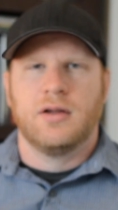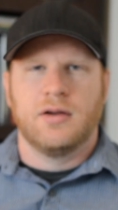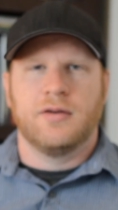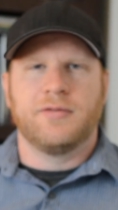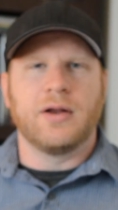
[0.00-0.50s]

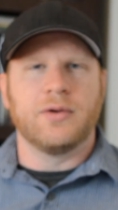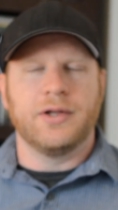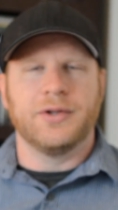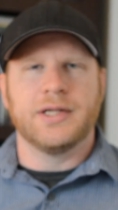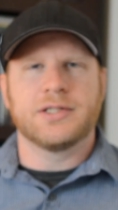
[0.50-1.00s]
a fatal
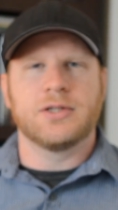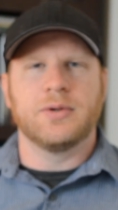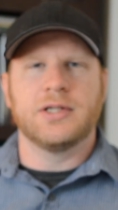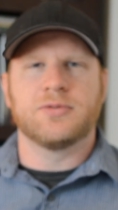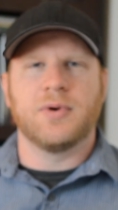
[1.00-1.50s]
illness. So
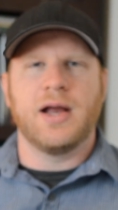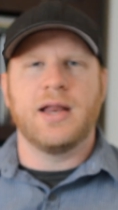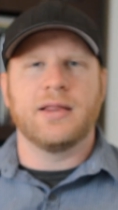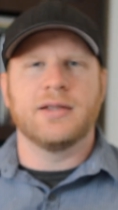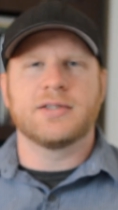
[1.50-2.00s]
he's
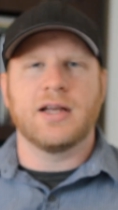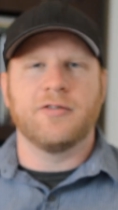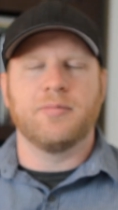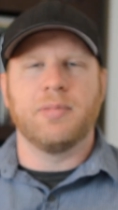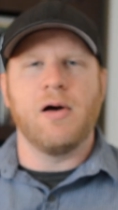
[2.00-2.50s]
writing this kind
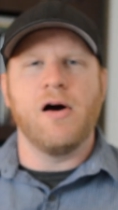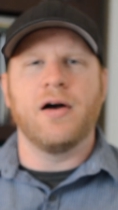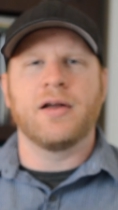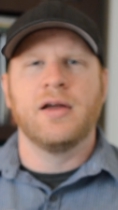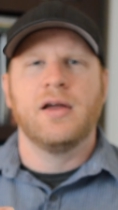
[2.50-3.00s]
of
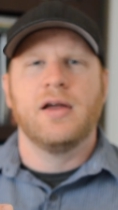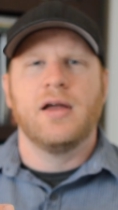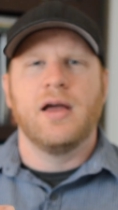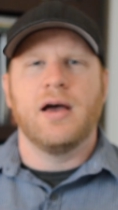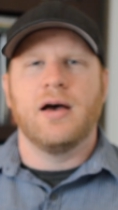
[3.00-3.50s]
blog
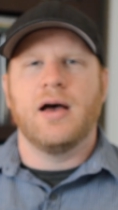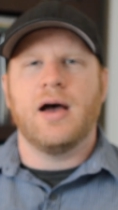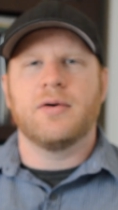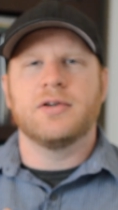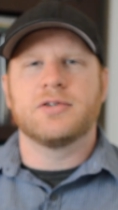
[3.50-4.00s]
uh,
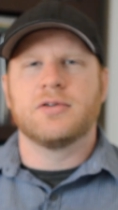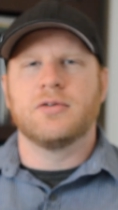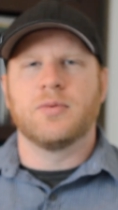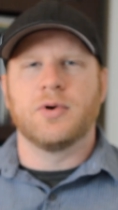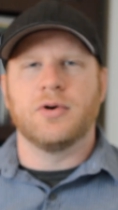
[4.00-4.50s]
out
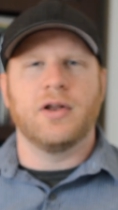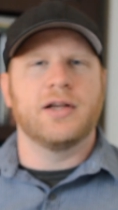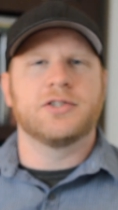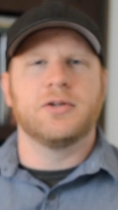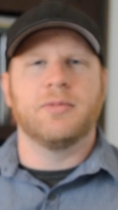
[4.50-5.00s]
into the world, I
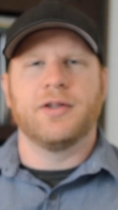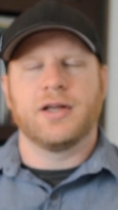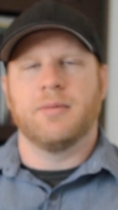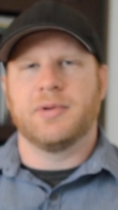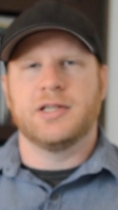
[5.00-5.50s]
assume on the
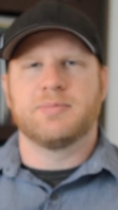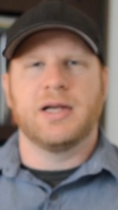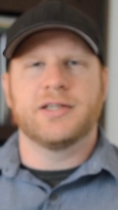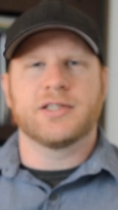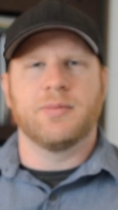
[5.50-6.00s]
company's
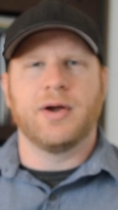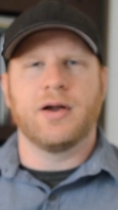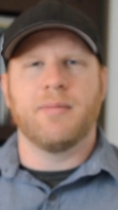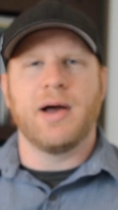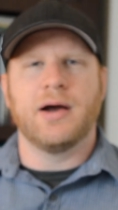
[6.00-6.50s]
page
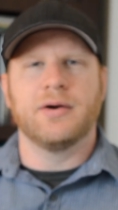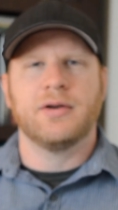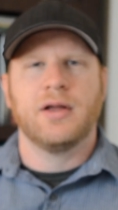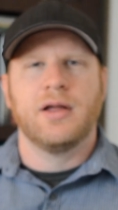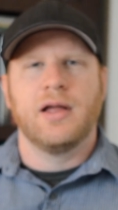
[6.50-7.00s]
somewhere,
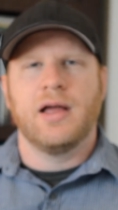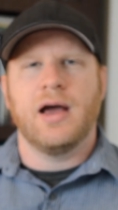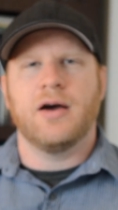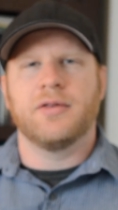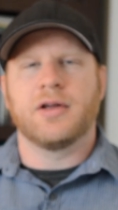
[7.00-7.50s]
about
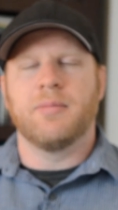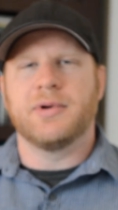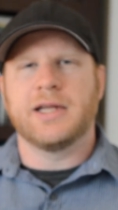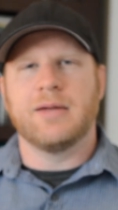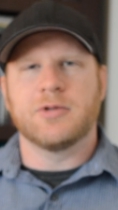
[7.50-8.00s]
how the
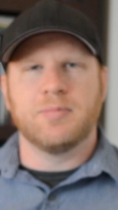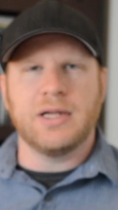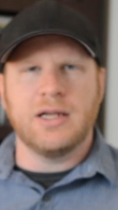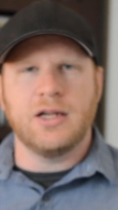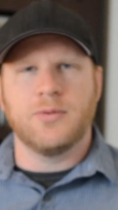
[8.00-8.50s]
company came to
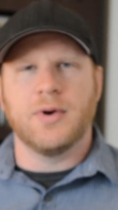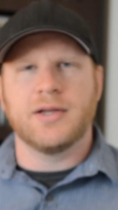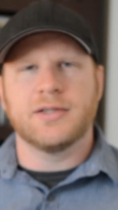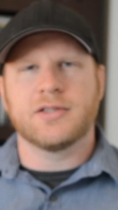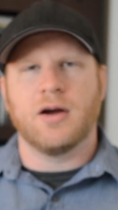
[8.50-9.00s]
be,
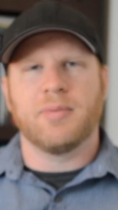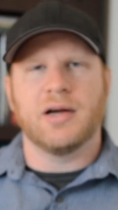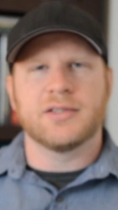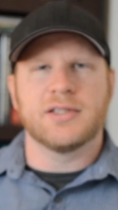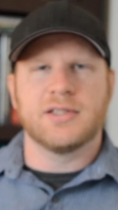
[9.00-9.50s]
what his thought
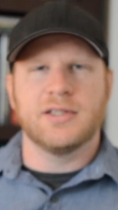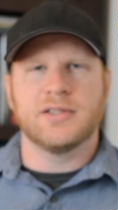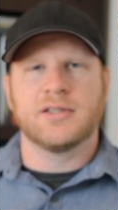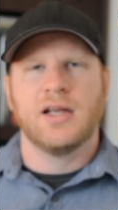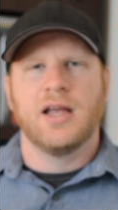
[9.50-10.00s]
process
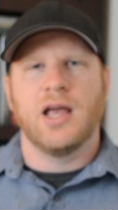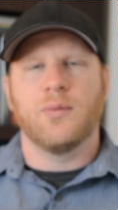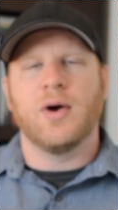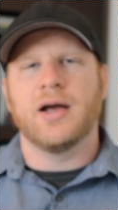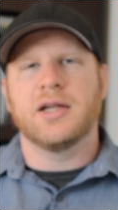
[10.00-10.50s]
is,
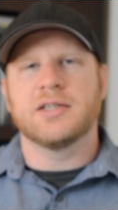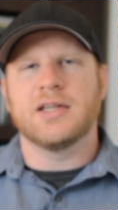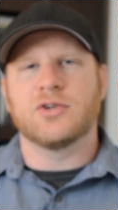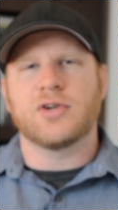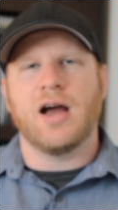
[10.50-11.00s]
and why he's
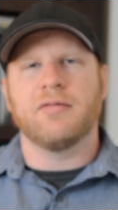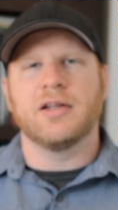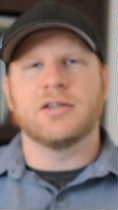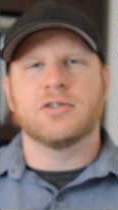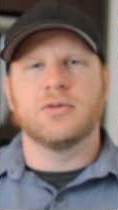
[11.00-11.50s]
now
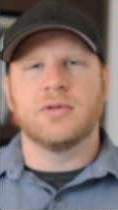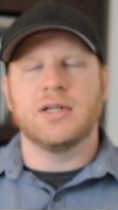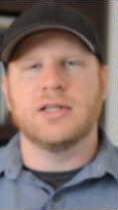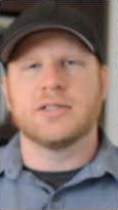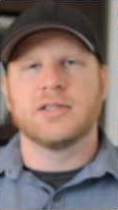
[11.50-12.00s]
traveling to
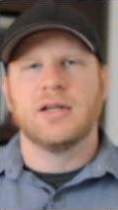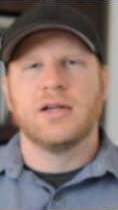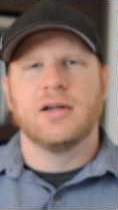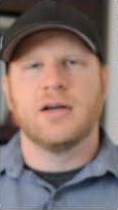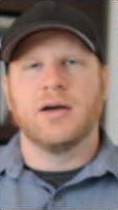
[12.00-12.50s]
these
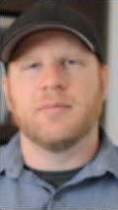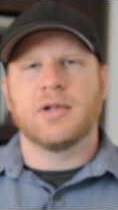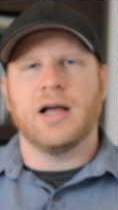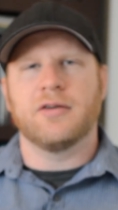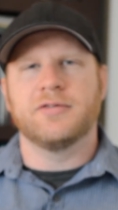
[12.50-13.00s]
um,
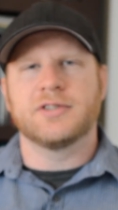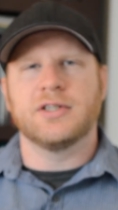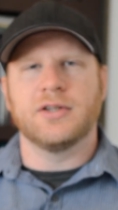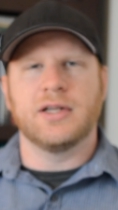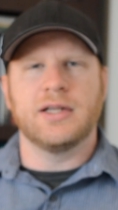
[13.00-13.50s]
cloud
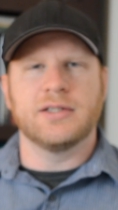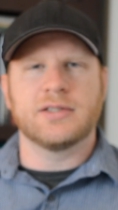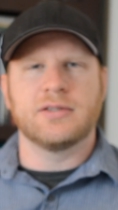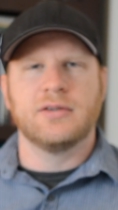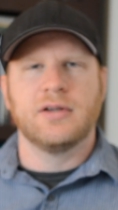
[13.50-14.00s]
facilities,